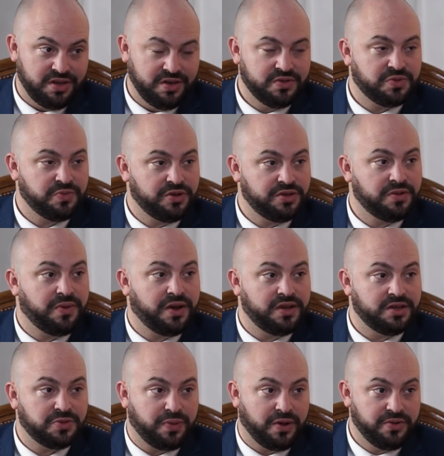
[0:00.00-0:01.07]
He was murdered by
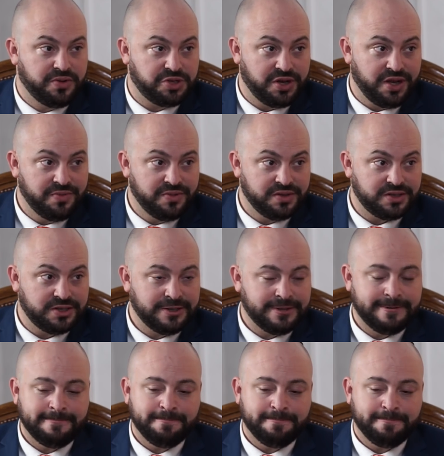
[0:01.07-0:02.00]
his Polish neighbors.